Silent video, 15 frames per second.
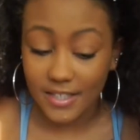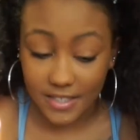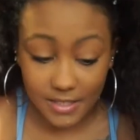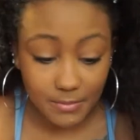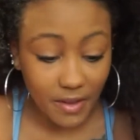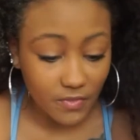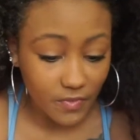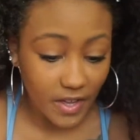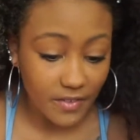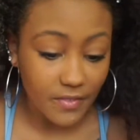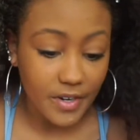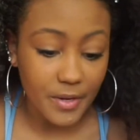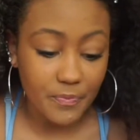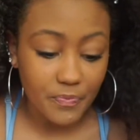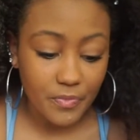It's my
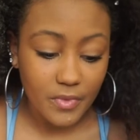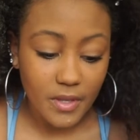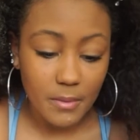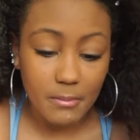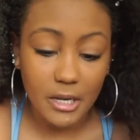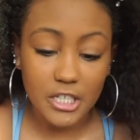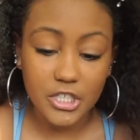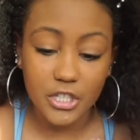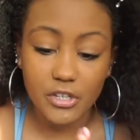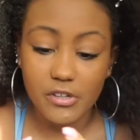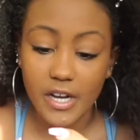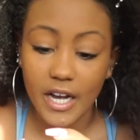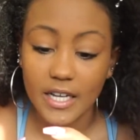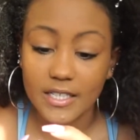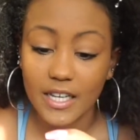favorite. Make sure you
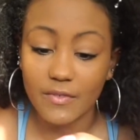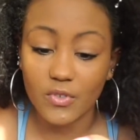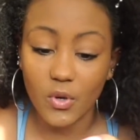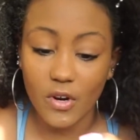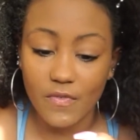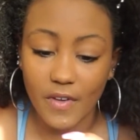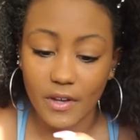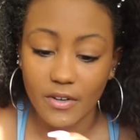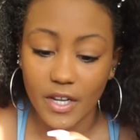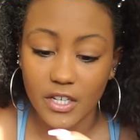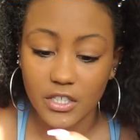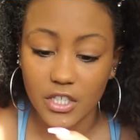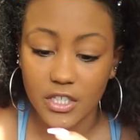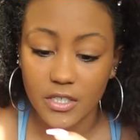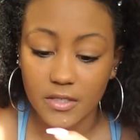guys have your
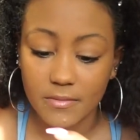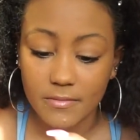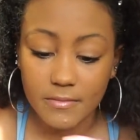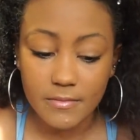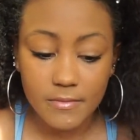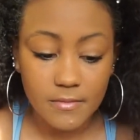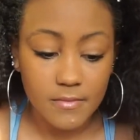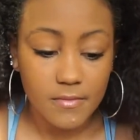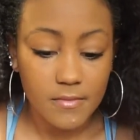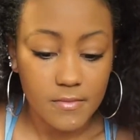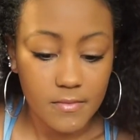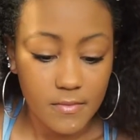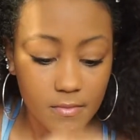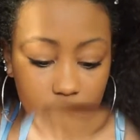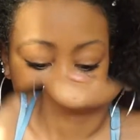foundation.
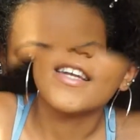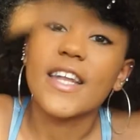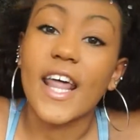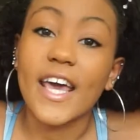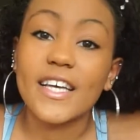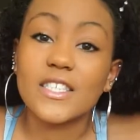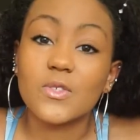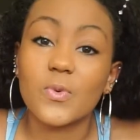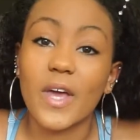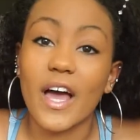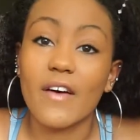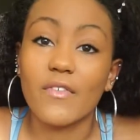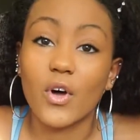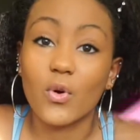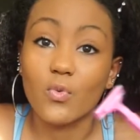Next, we
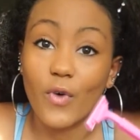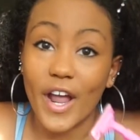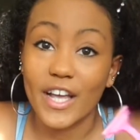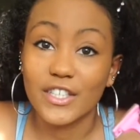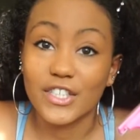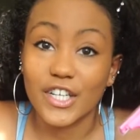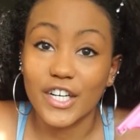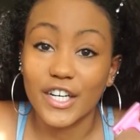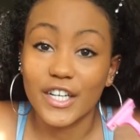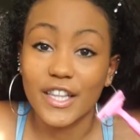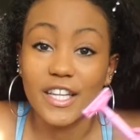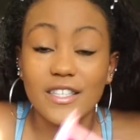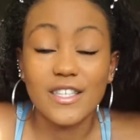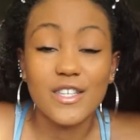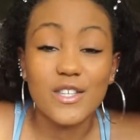have a razor.
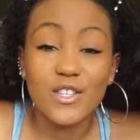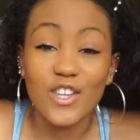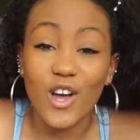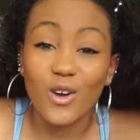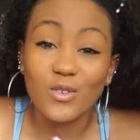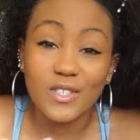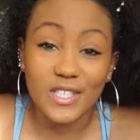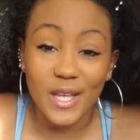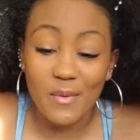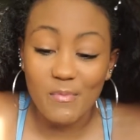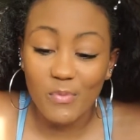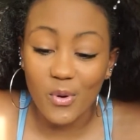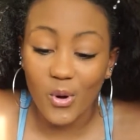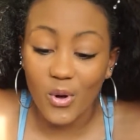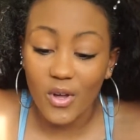This is so
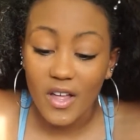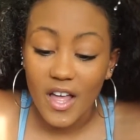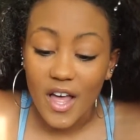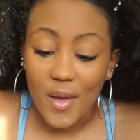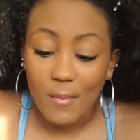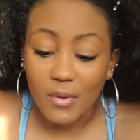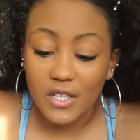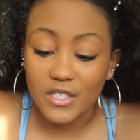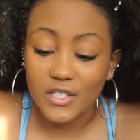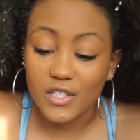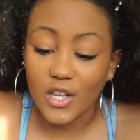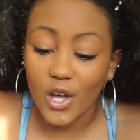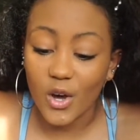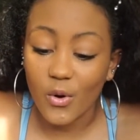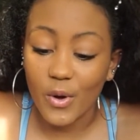simple, but
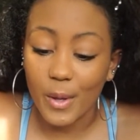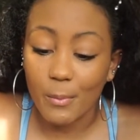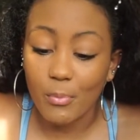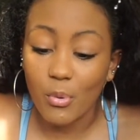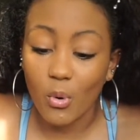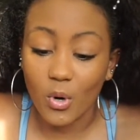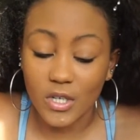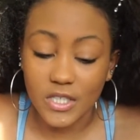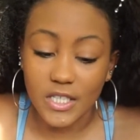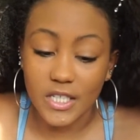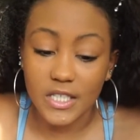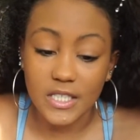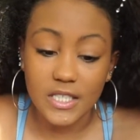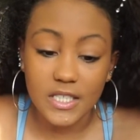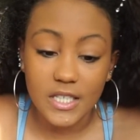so
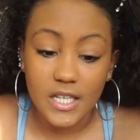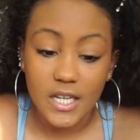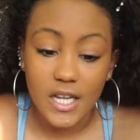important.